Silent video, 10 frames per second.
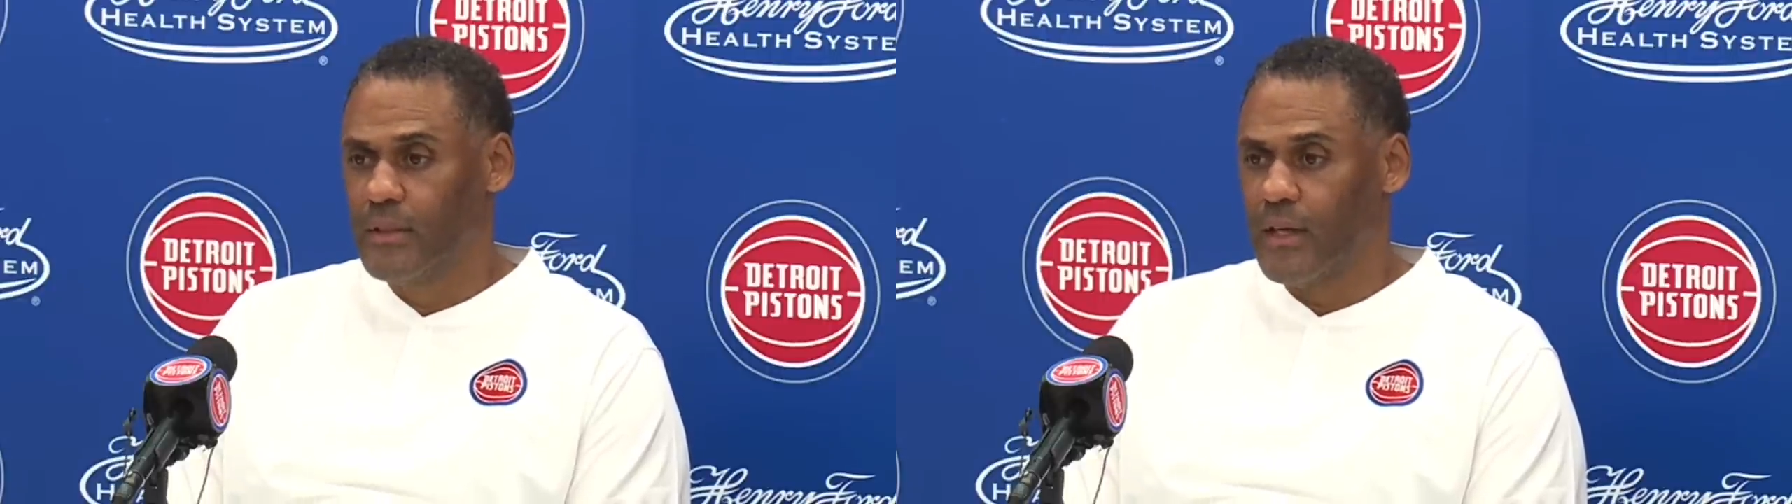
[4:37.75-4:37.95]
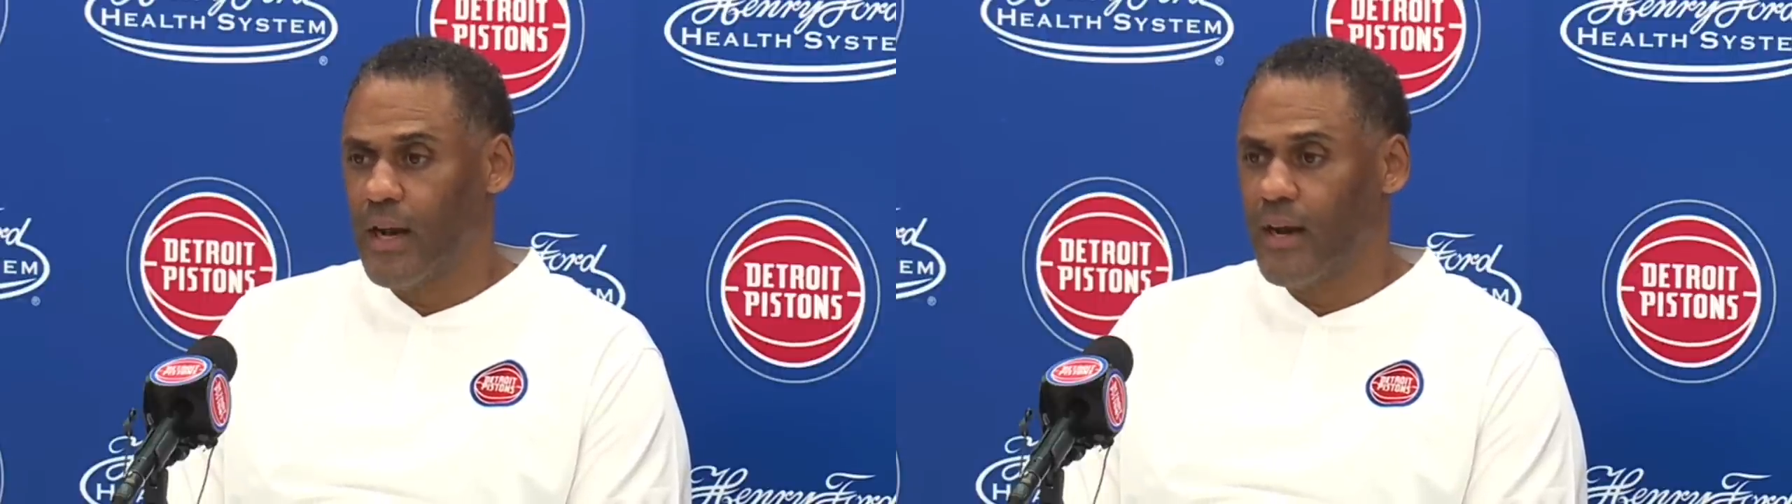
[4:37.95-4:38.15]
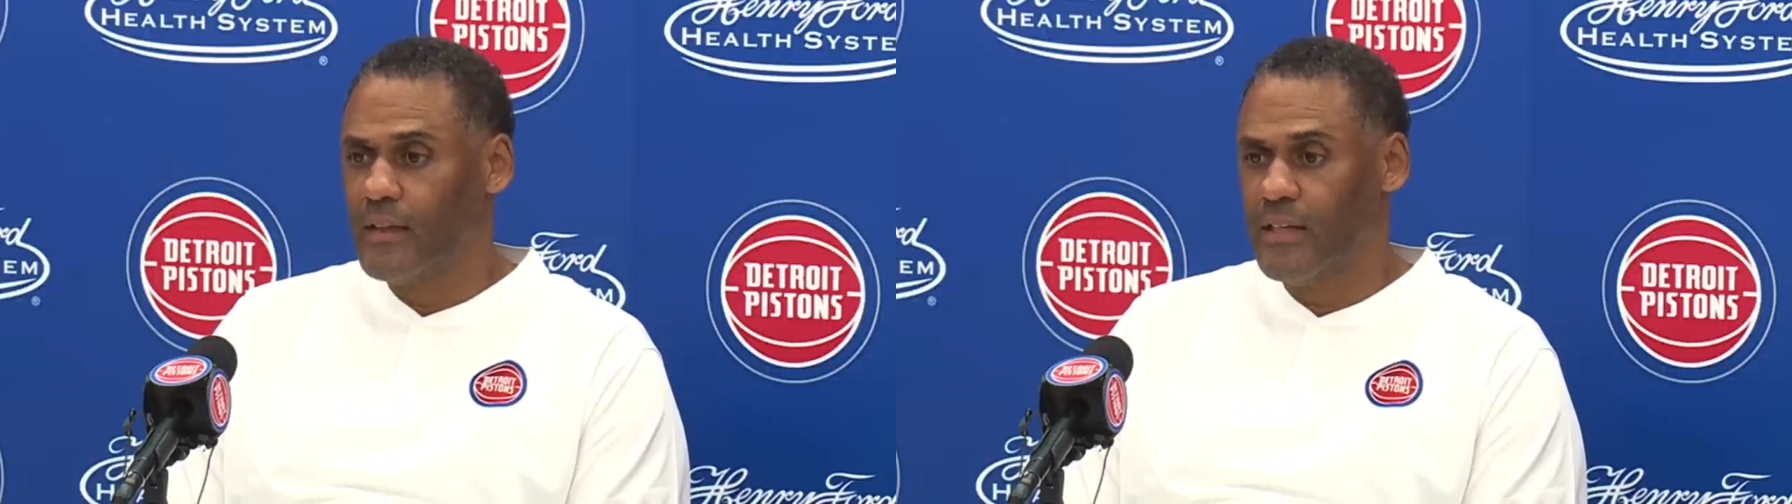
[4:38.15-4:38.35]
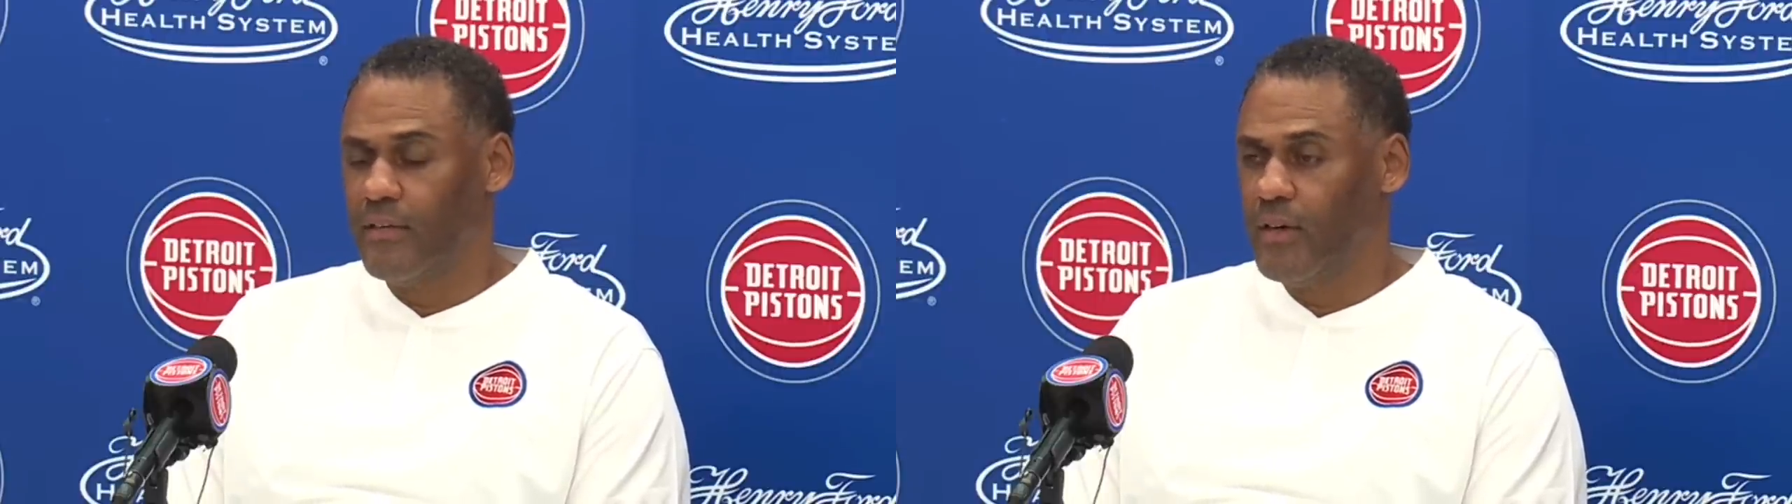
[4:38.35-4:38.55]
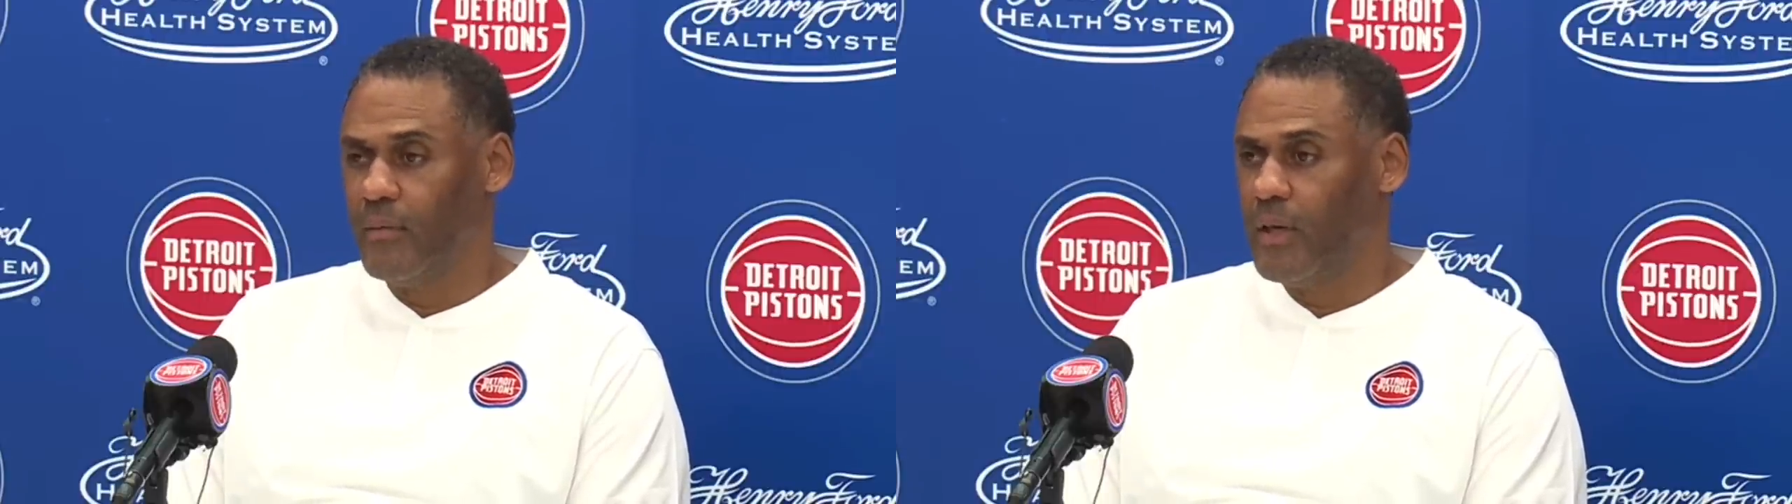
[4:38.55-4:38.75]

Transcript: a lot of activity.